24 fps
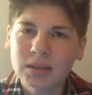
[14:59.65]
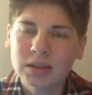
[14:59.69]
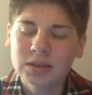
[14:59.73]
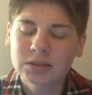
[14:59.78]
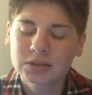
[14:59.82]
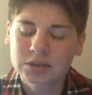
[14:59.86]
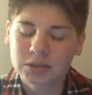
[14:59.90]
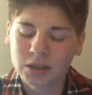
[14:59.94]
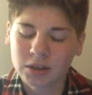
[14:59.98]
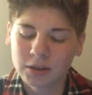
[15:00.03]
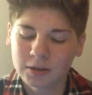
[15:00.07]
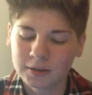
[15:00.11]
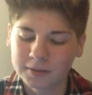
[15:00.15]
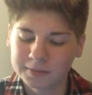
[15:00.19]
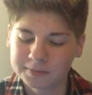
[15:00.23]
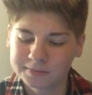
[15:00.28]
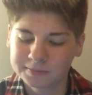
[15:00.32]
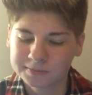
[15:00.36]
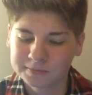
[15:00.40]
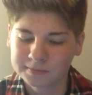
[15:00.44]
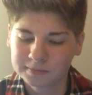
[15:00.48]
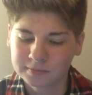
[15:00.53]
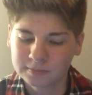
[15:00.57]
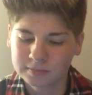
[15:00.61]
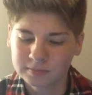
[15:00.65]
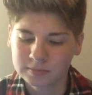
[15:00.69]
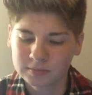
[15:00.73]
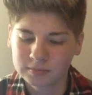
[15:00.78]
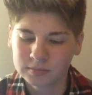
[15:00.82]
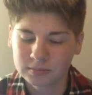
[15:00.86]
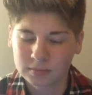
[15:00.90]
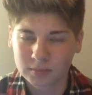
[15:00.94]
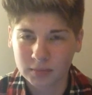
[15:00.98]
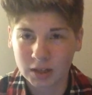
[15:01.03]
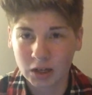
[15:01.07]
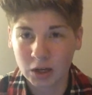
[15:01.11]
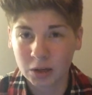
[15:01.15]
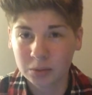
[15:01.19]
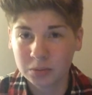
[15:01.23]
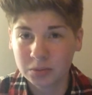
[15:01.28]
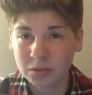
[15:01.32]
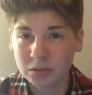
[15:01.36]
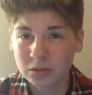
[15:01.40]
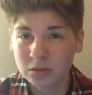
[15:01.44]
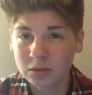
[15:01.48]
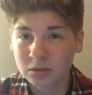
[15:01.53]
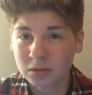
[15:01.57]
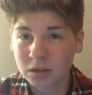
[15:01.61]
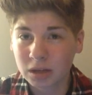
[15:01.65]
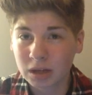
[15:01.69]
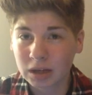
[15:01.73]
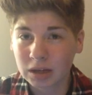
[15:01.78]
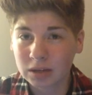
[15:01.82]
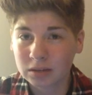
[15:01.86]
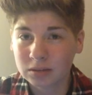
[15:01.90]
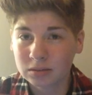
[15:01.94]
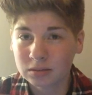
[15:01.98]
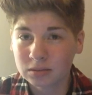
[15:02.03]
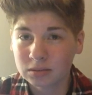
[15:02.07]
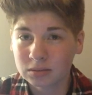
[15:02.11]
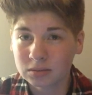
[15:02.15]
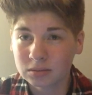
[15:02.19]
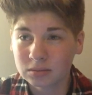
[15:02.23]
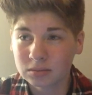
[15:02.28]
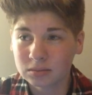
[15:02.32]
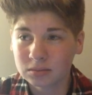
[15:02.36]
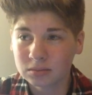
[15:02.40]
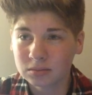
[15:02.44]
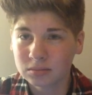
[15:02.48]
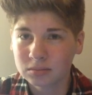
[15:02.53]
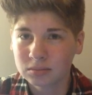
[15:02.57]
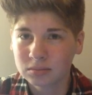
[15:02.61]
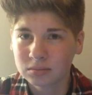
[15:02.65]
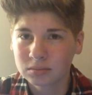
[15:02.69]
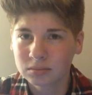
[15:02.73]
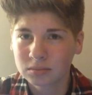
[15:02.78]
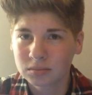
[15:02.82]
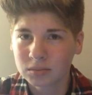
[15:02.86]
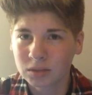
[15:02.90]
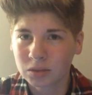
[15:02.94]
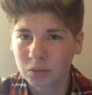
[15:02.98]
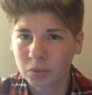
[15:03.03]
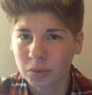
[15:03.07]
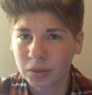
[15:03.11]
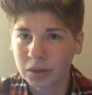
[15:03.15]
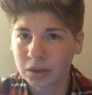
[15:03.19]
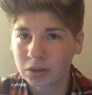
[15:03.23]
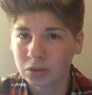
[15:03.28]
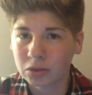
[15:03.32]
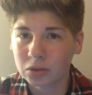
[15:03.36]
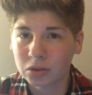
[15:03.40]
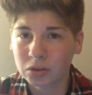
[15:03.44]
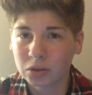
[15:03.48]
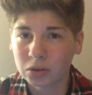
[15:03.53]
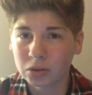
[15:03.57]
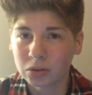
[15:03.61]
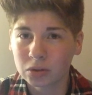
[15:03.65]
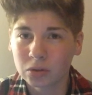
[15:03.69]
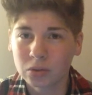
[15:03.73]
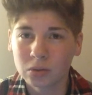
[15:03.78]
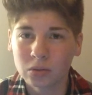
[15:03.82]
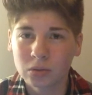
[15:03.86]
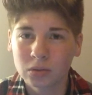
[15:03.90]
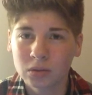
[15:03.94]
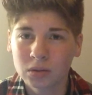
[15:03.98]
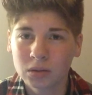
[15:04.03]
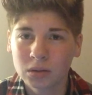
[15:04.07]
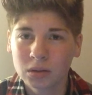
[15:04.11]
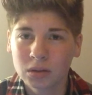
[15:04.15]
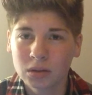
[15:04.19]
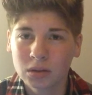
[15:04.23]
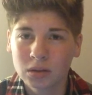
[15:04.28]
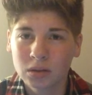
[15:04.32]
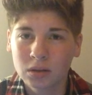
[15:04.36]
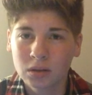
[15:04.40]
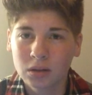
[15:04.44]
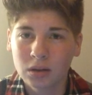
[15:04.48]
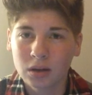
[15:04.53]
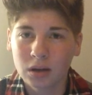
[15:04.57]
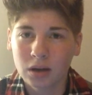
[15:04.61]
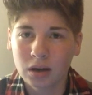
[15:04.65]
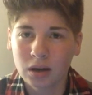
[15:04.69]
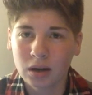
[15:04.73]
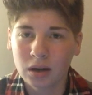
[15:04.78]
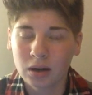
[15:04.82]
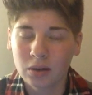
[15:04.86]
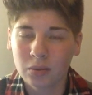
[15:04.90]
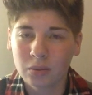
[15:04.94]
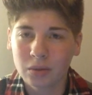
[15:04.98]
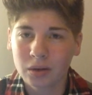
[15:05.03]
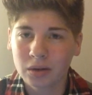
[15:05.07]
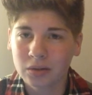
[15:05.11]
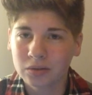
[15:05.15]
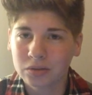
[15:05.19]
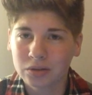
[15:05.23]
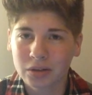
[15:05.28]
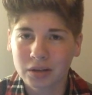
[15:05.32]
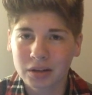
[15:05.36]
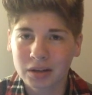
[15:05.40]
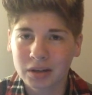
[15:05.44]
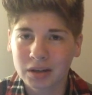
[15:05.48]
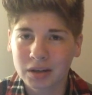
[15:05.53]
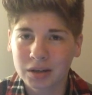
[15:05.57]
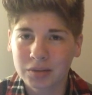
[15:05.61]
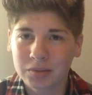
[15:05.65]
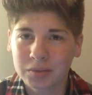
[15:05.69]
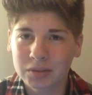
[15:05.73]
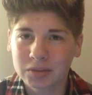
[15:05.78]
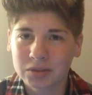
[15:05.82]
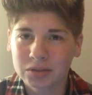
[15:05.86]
So I hope to do that in a week or two, whenever I can get my